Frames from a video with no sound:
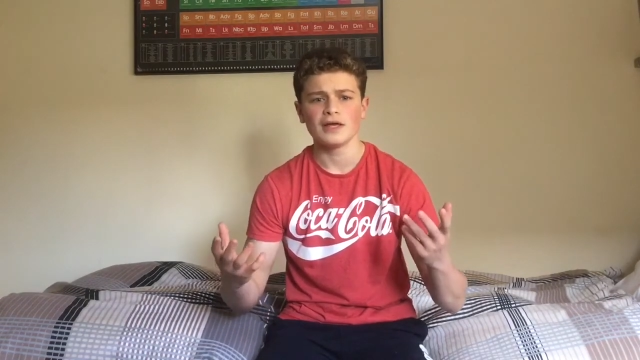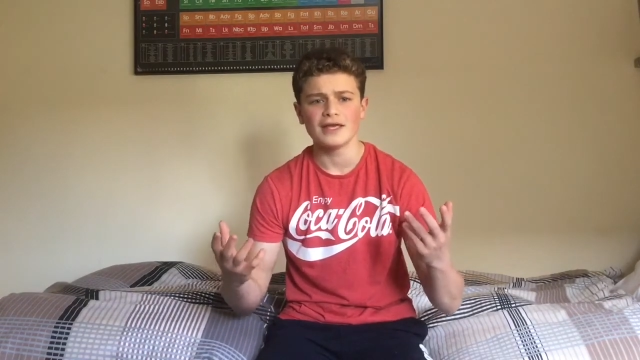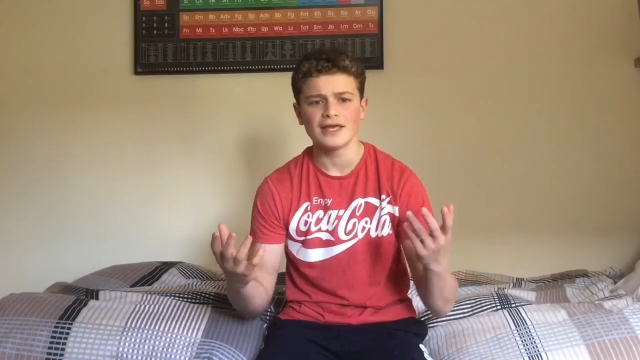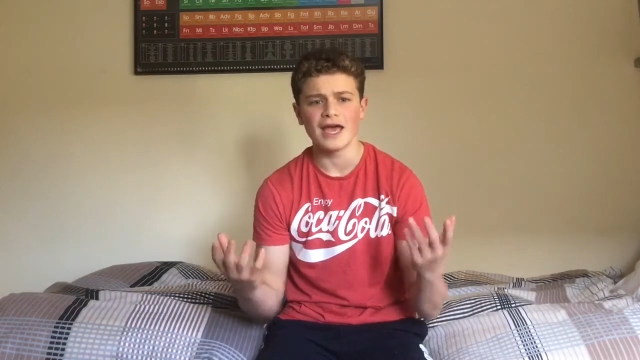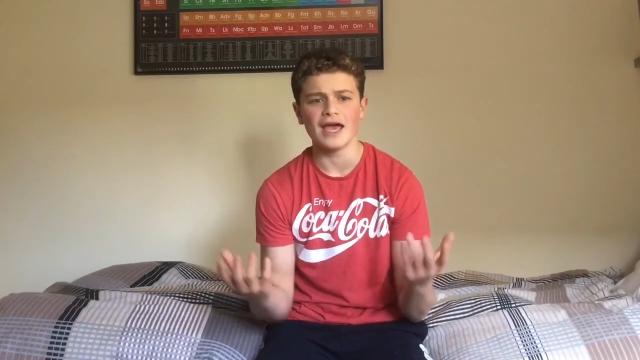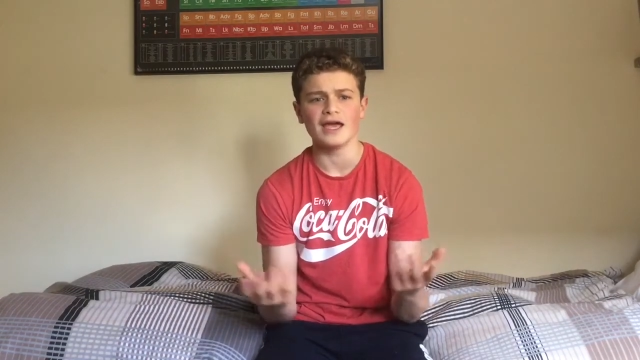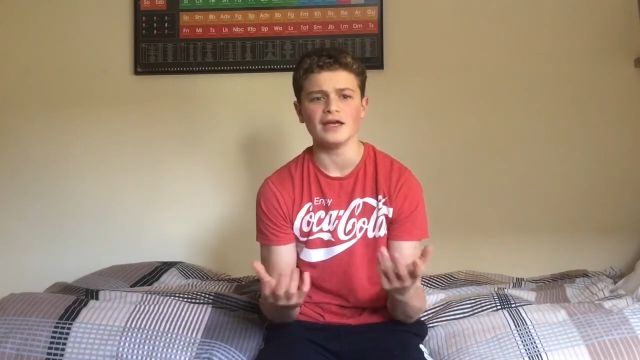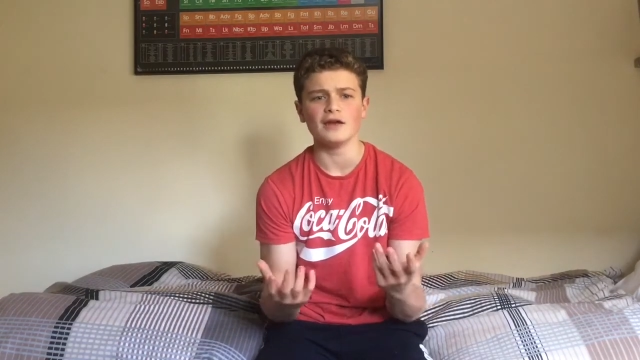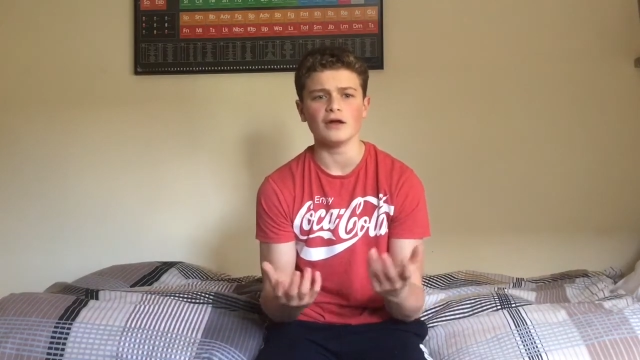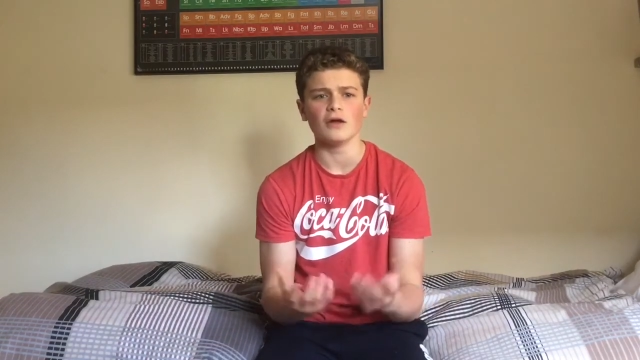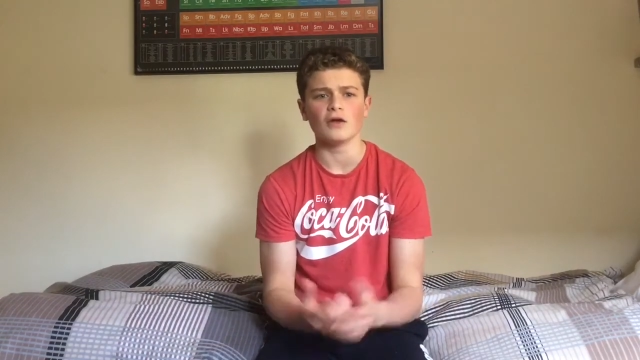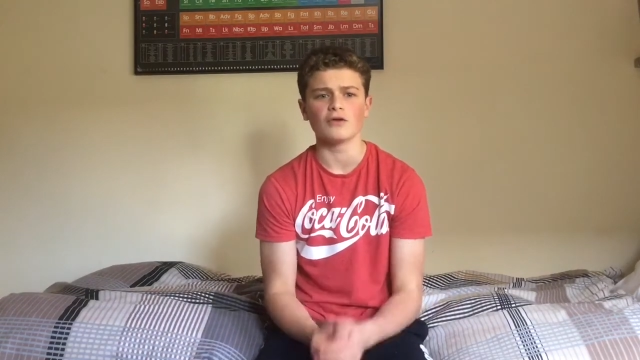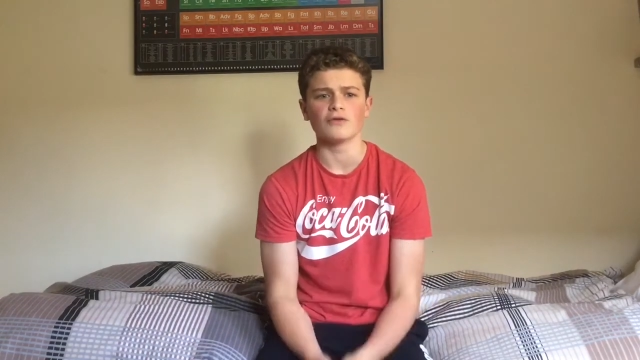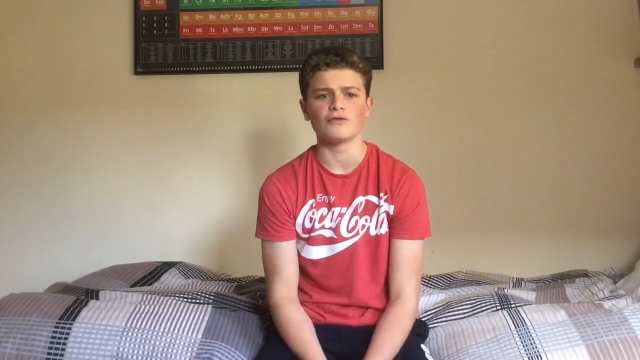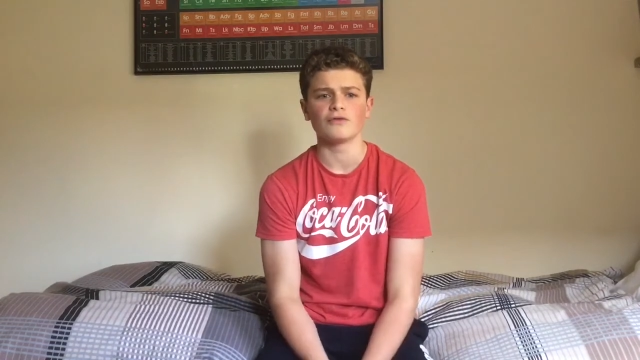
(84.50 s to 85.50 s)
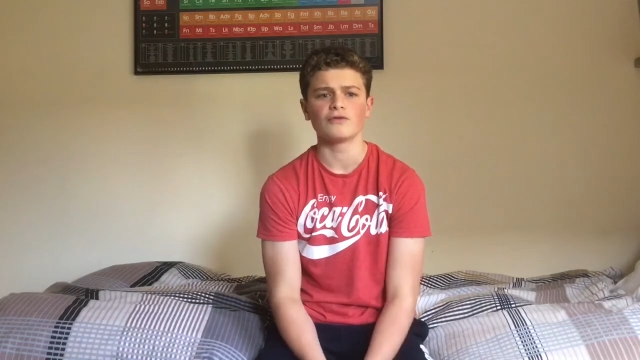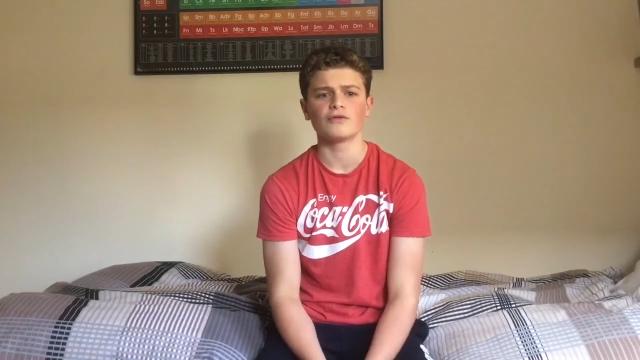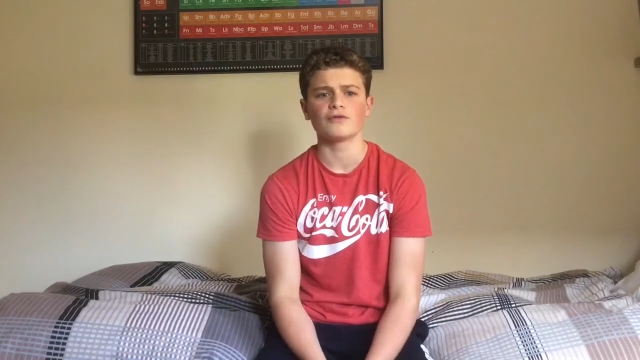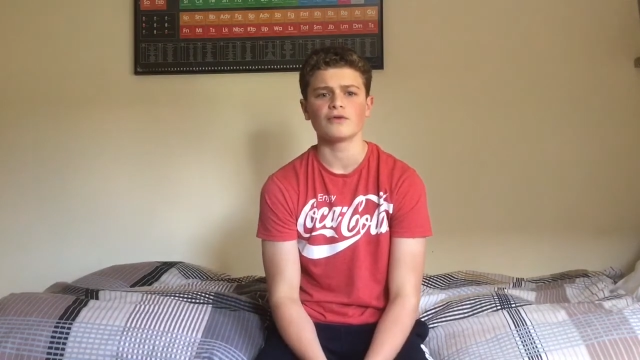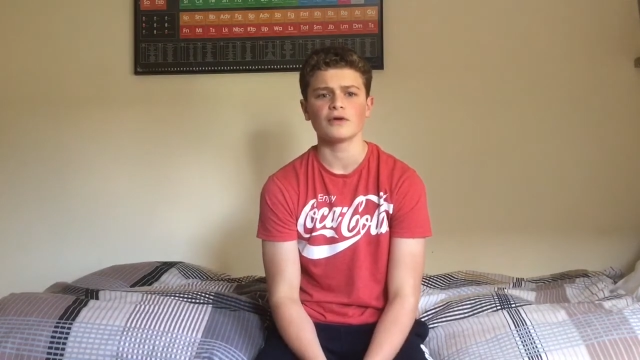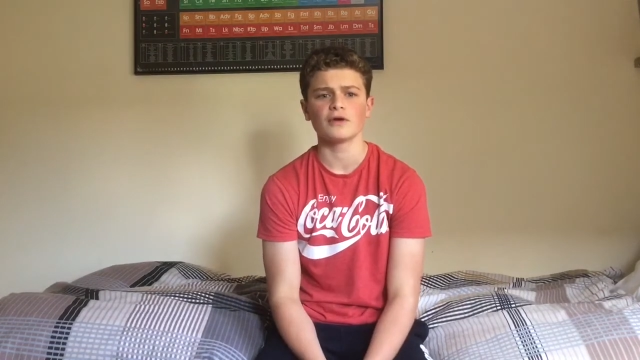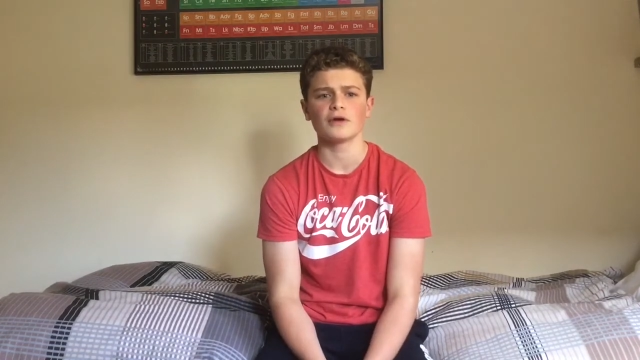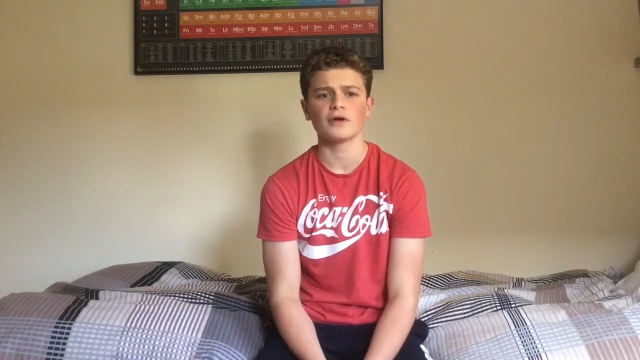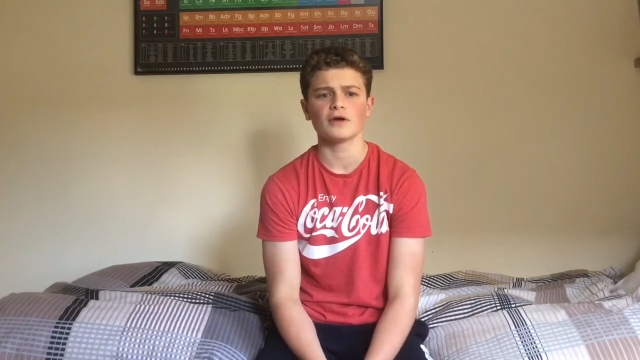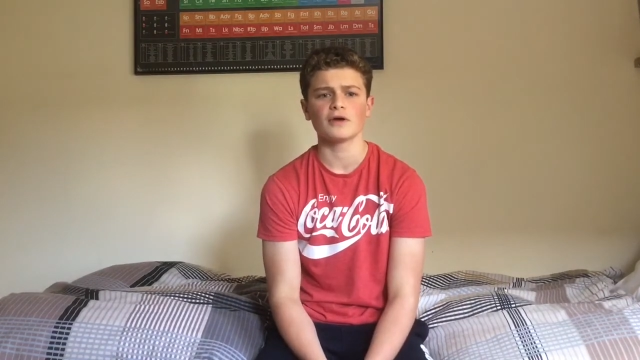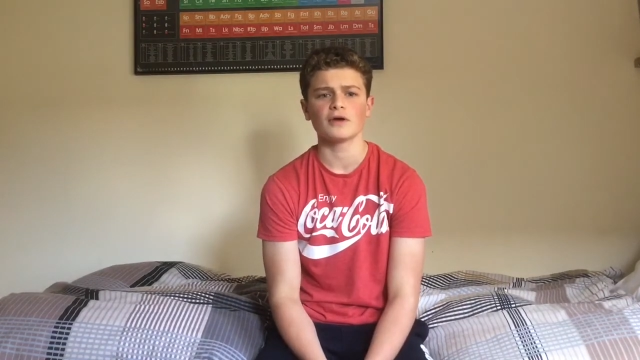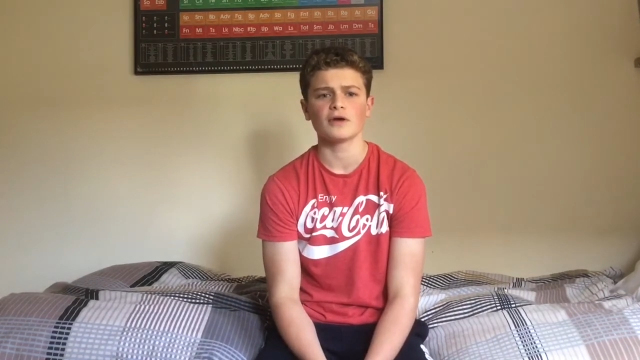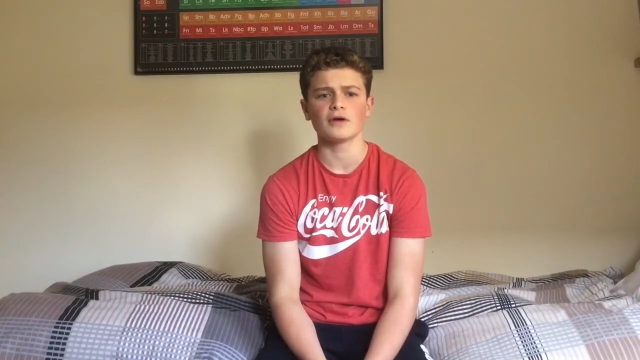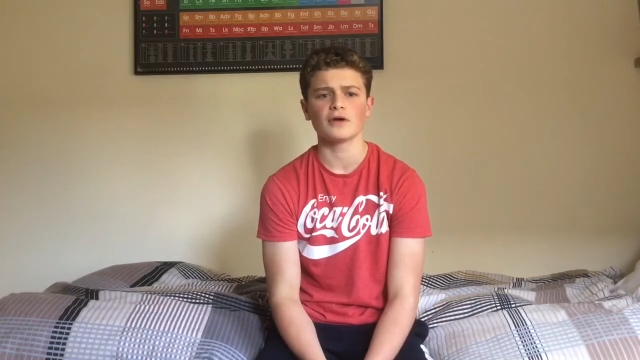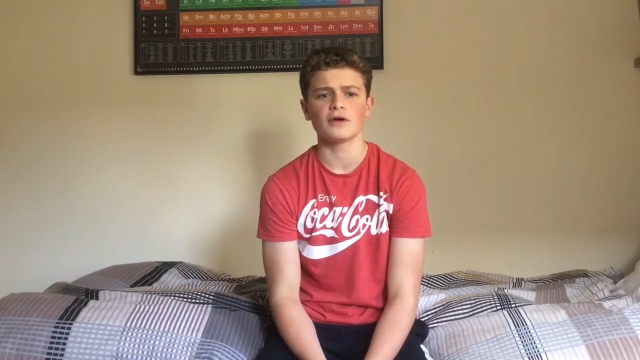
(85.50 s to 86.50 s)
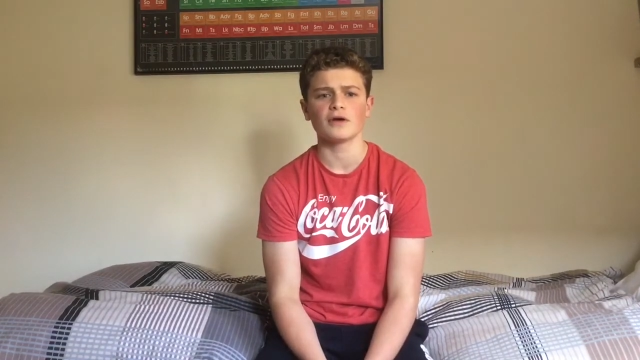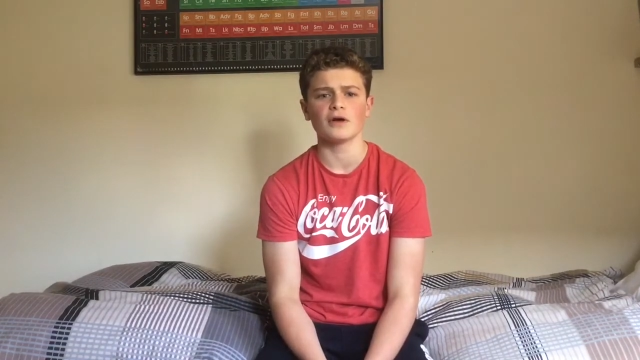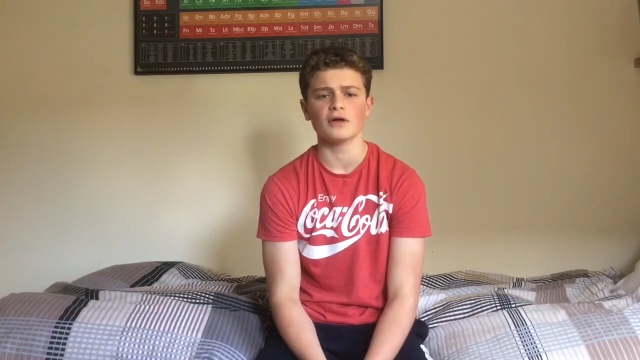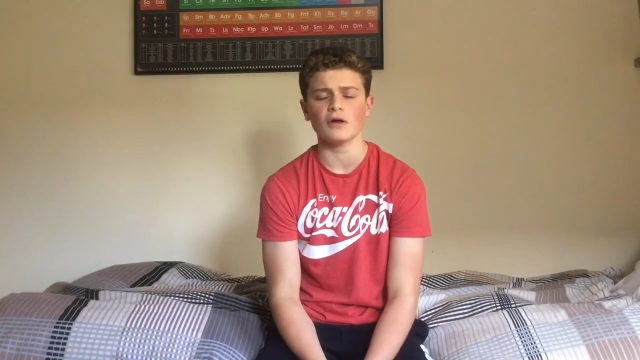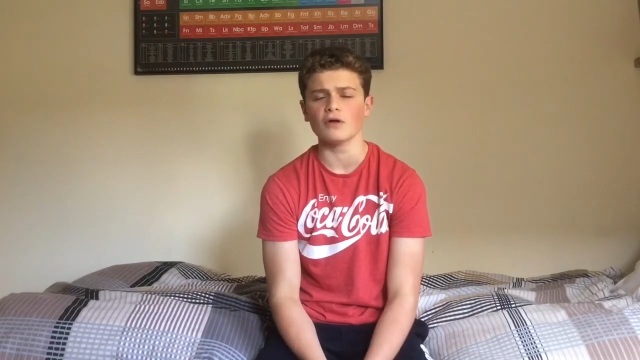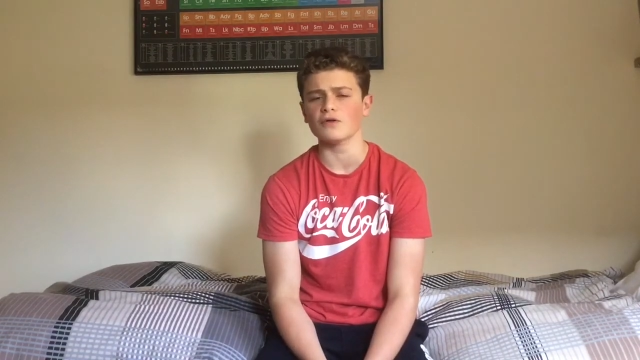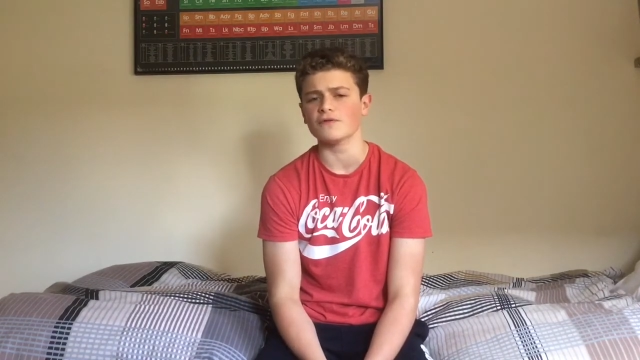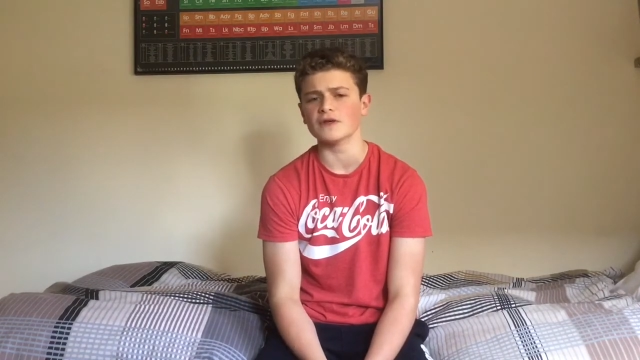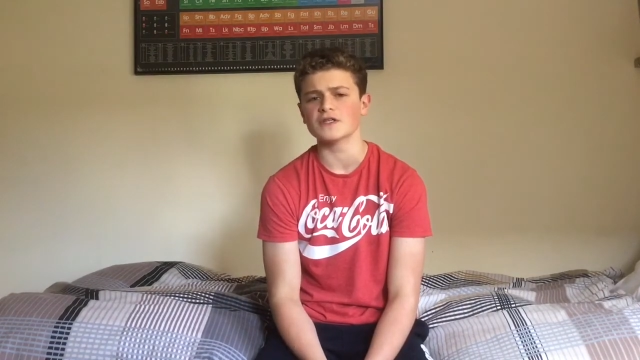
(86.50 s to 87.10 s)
gain a lot of